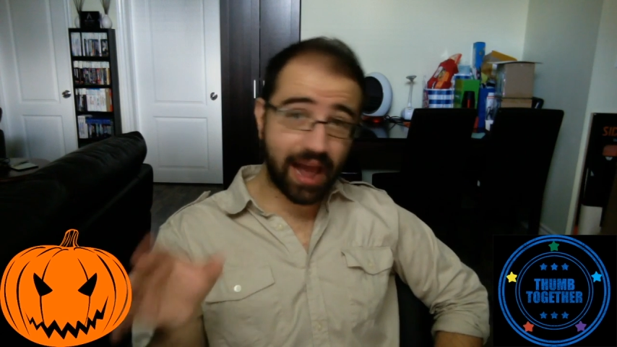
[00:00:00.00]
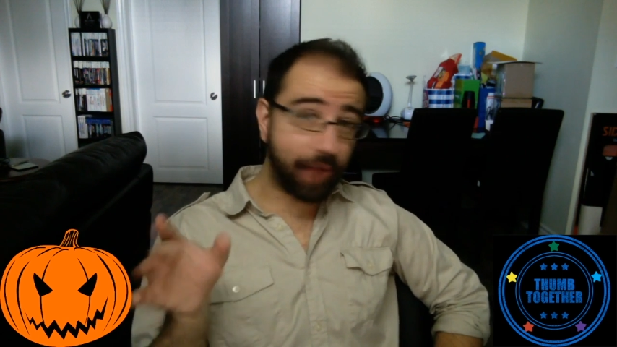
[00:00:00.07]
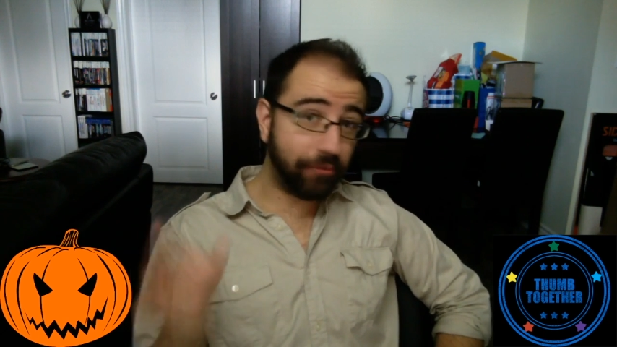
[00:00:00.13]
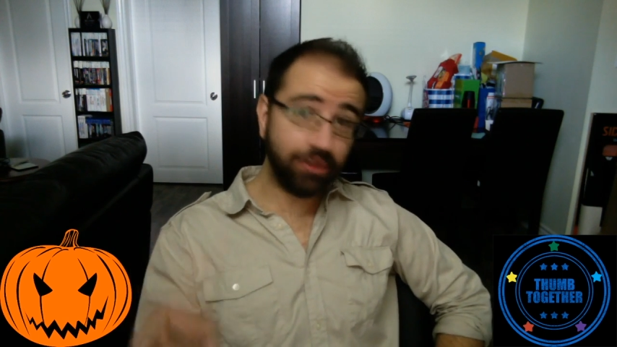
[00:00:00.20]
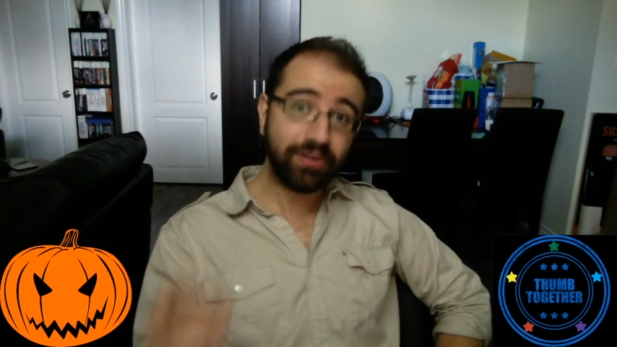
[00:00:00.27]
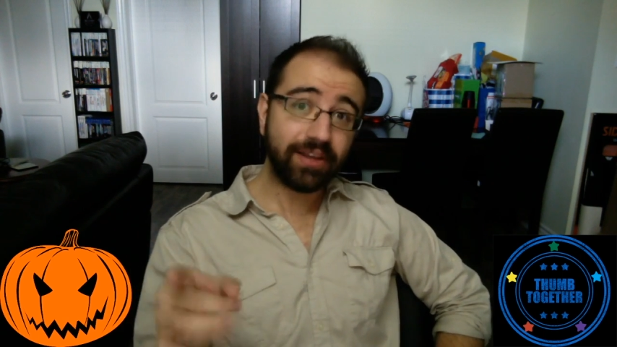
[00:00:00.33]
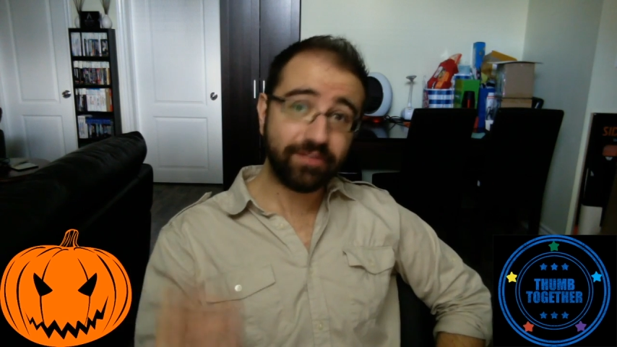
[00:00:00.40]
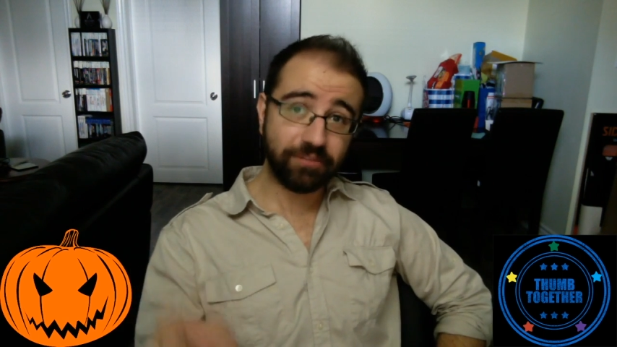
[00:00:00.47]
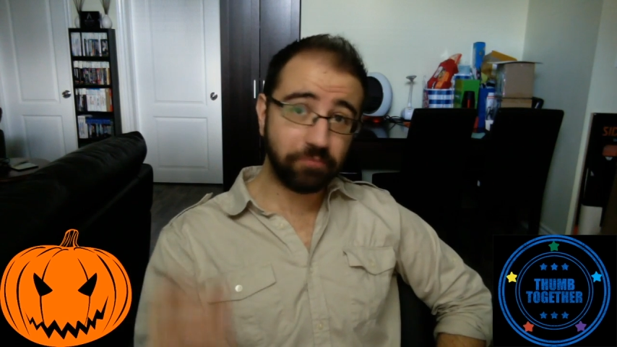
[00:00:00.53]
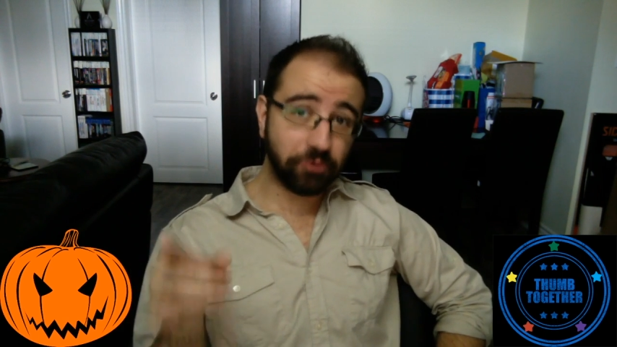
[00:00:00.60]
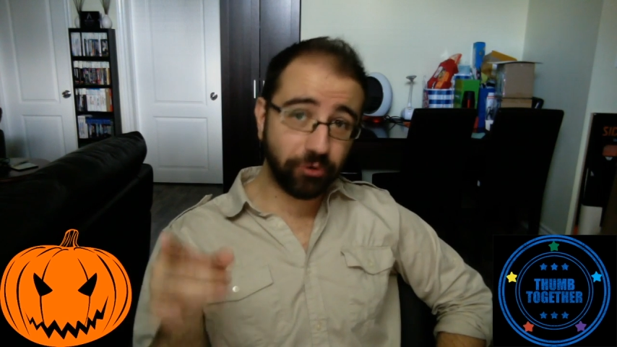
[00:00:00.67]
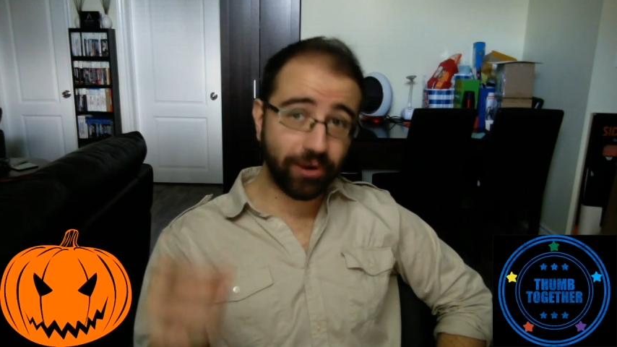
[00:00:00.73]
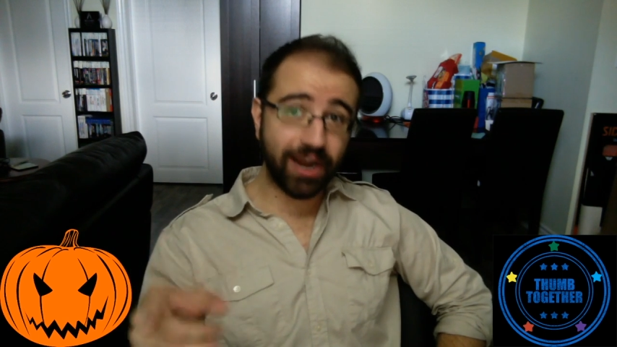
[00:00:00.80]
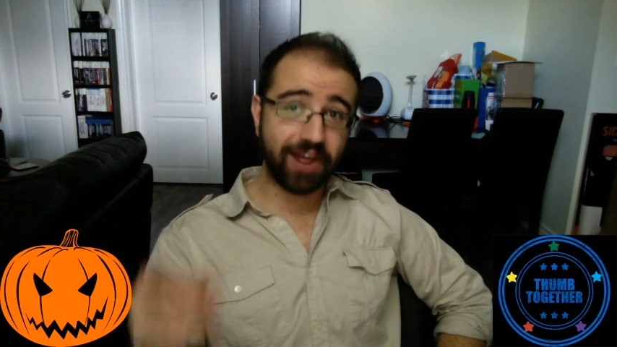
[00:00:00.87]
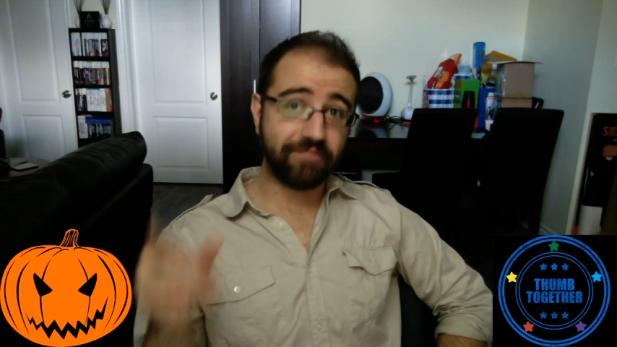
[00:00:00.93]
I will give them
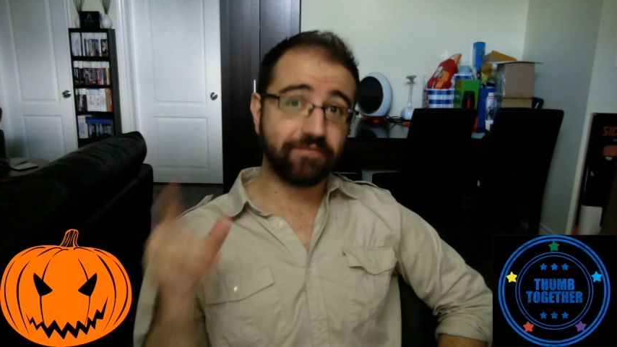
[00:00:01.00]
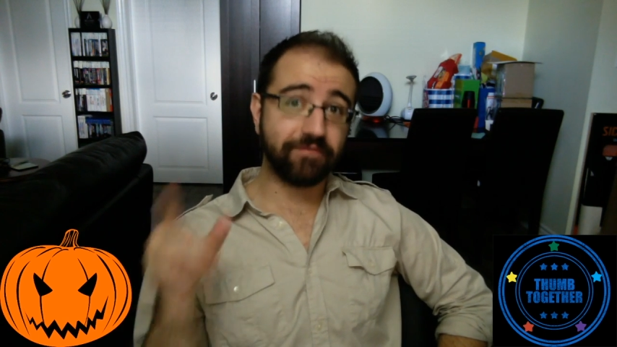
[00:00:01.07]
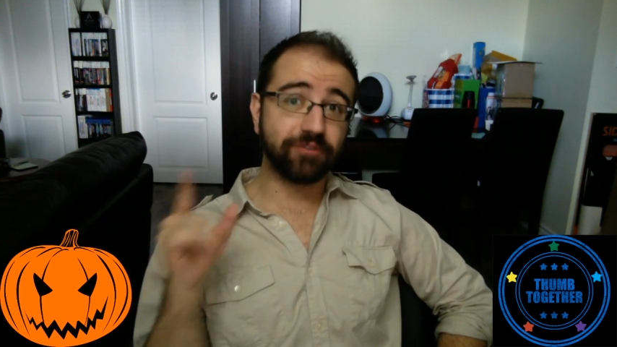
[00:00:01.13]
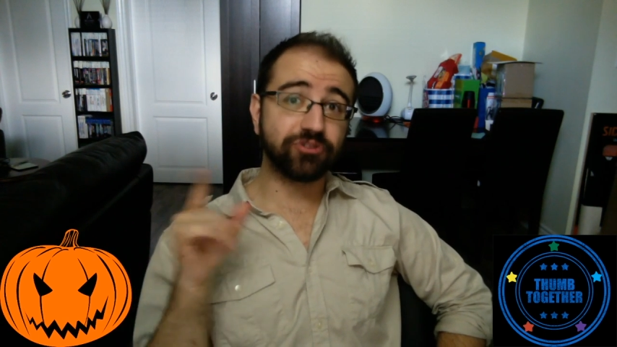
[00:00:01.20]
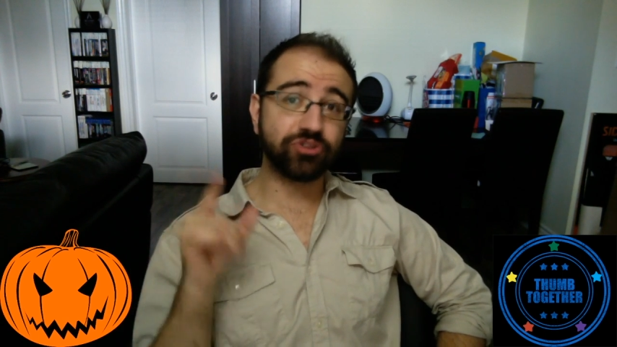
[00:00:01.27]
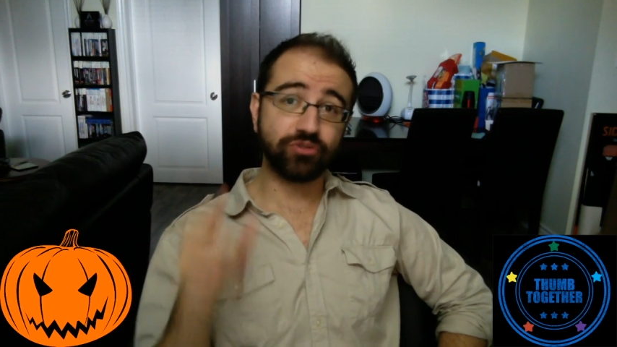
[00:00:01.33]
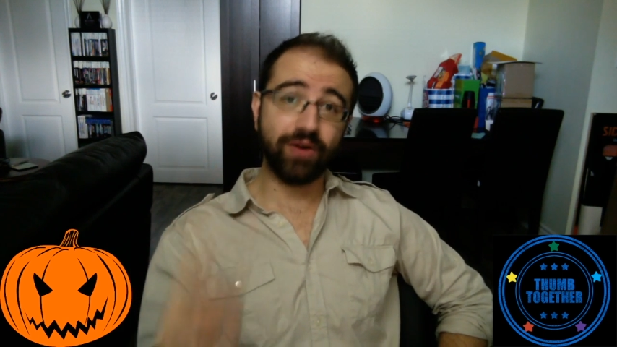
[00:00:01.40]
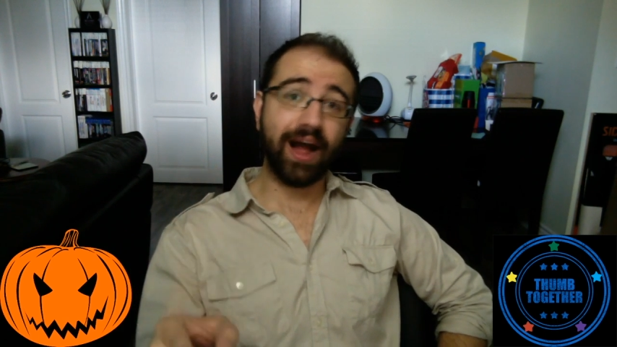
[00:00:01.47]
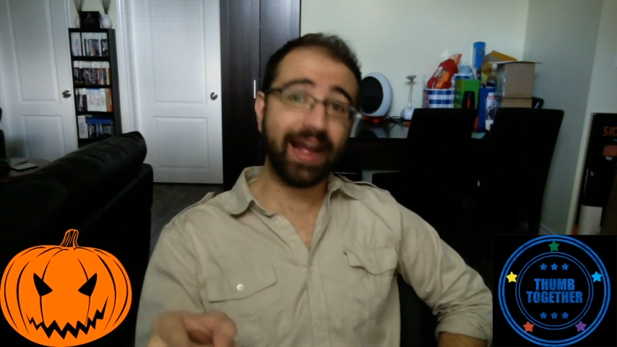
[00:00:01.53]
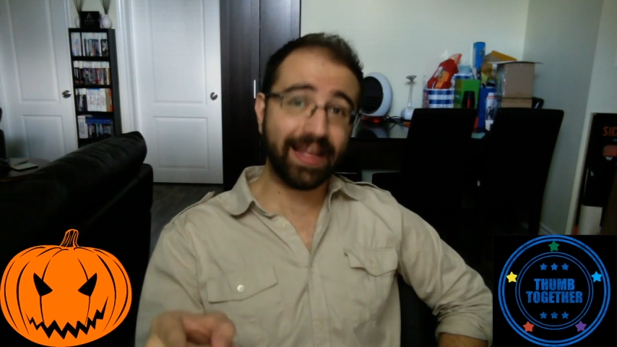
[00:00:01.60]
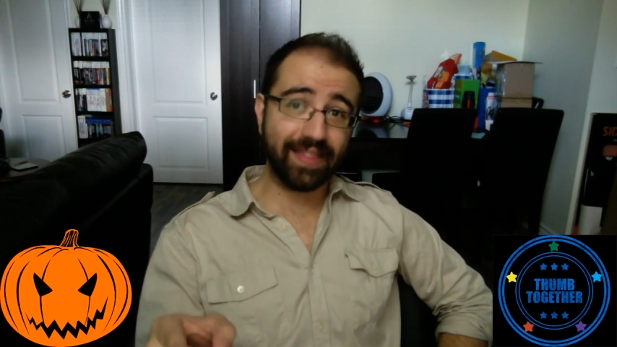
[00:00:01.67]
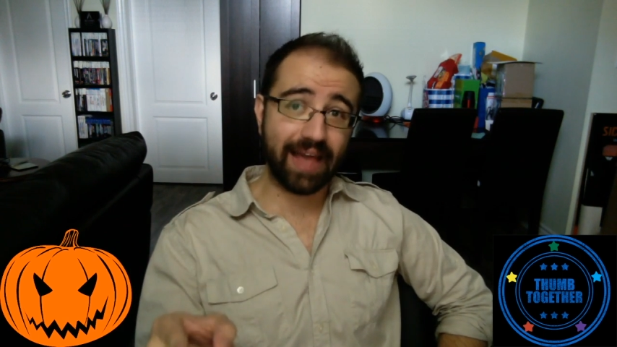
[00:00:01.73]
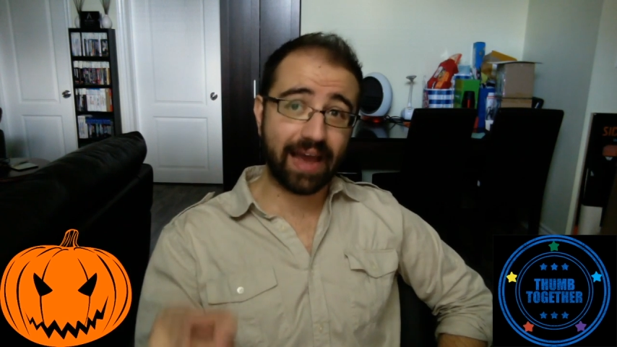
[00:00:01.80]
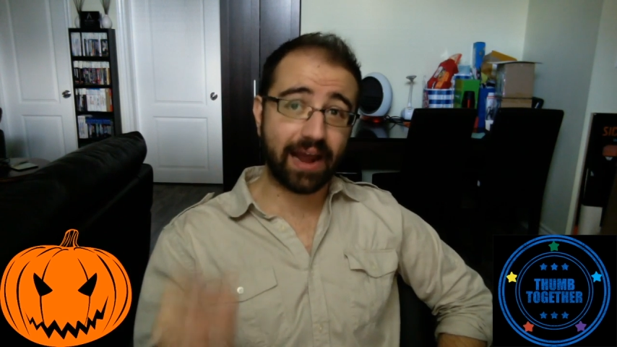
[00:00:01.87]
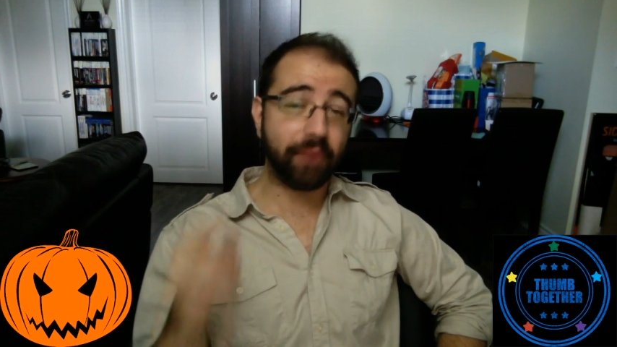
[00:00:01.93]
credit for trying that.